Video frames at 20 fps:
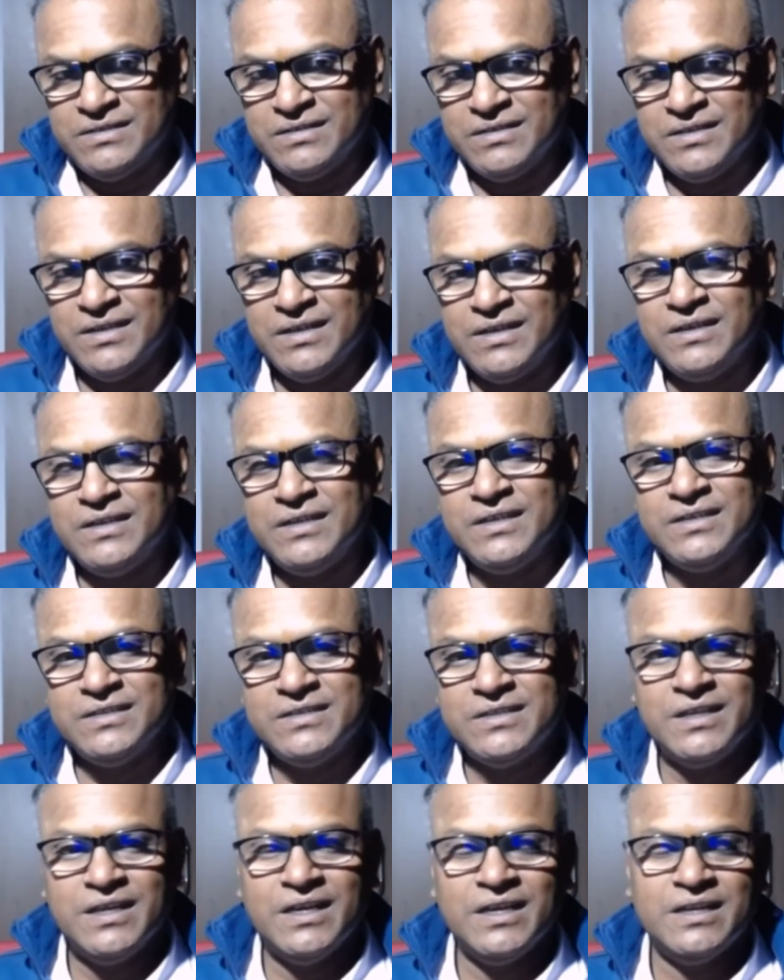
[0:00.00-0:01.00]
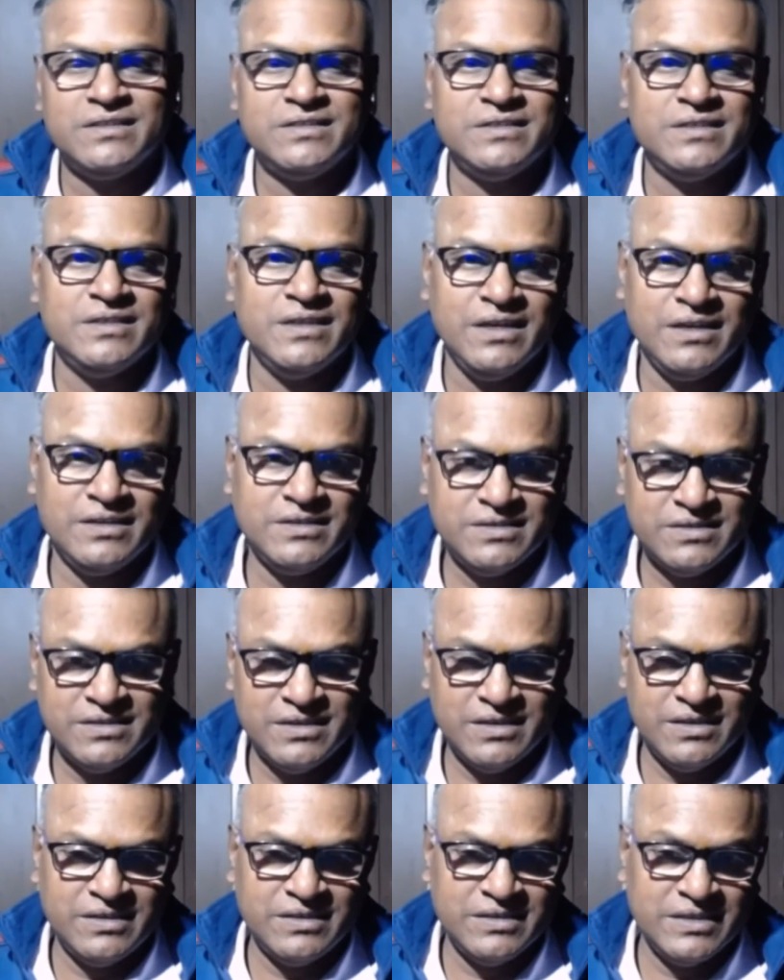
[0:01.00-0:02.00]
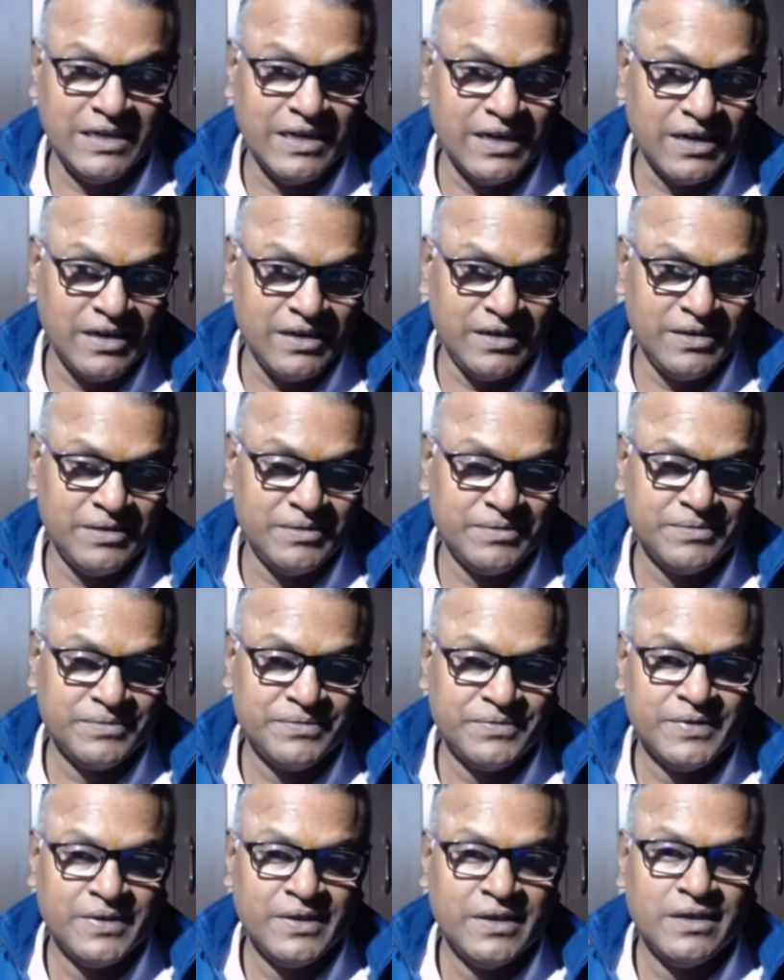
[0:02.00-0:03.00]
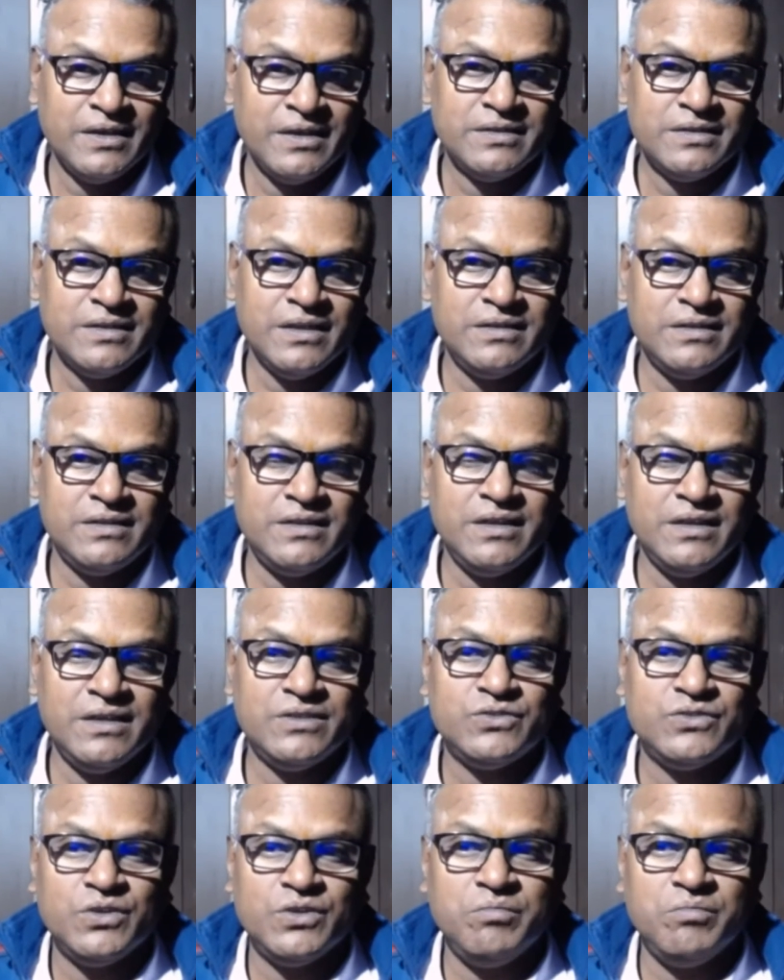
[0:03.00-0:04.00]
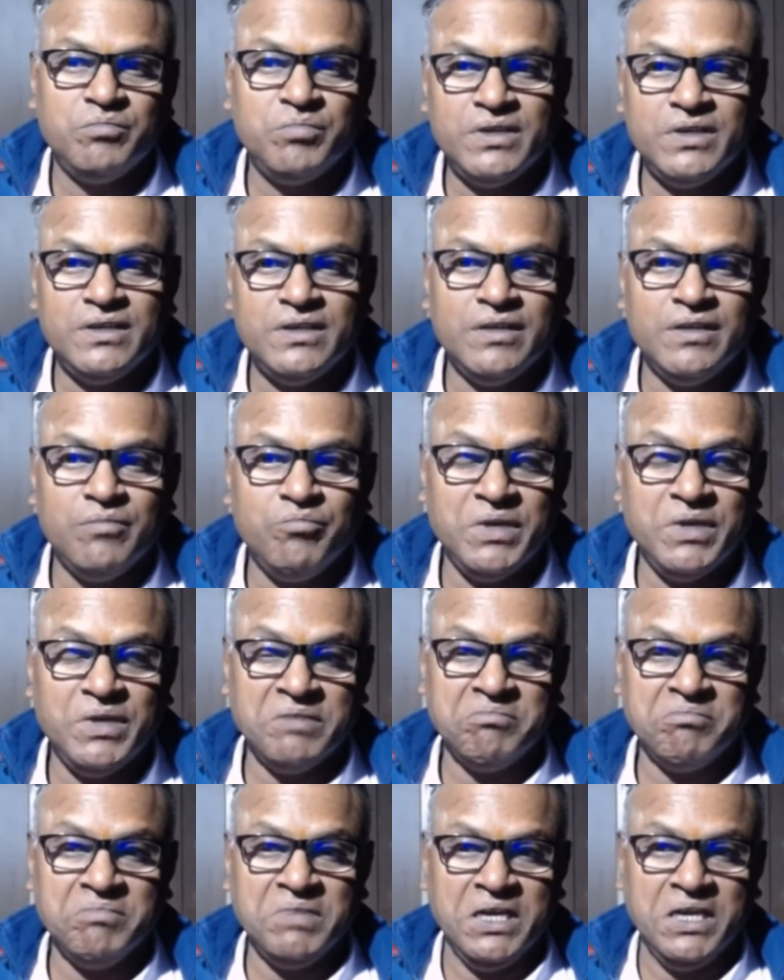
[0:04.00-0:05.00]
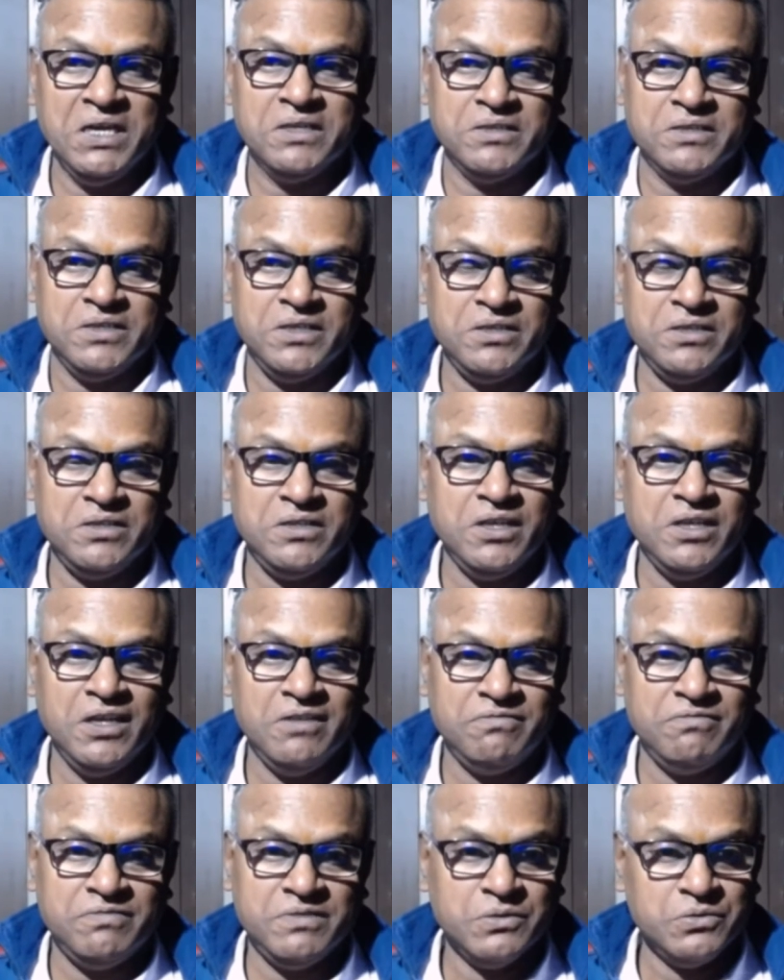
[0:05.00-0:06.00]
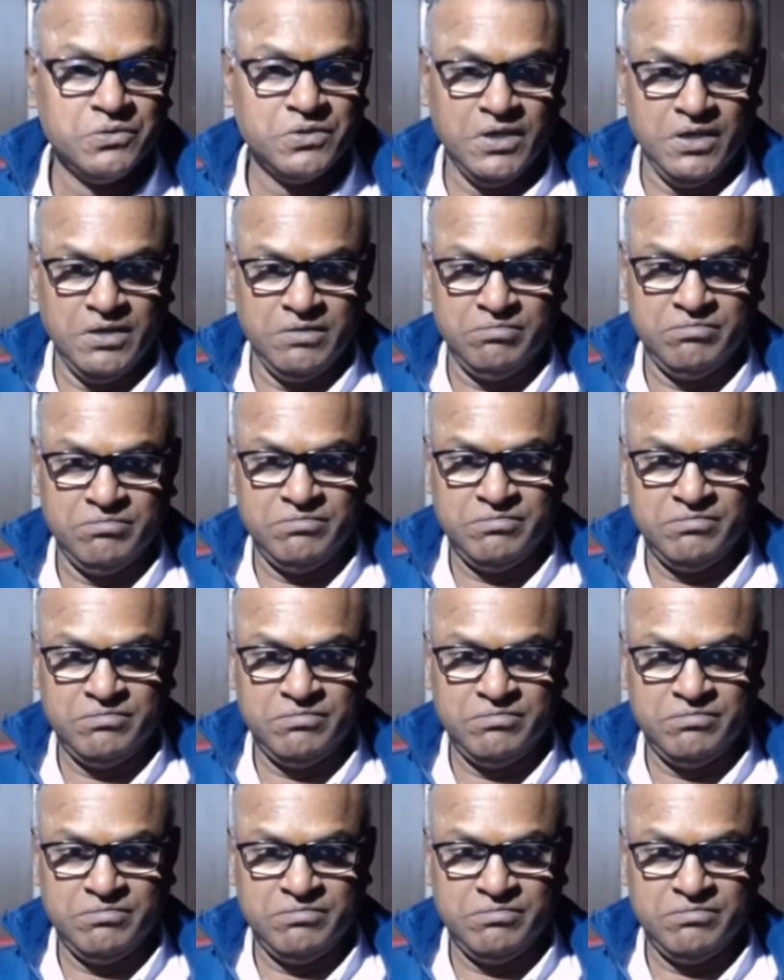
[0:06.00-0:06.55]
they teach their children that they should be a big man in their future.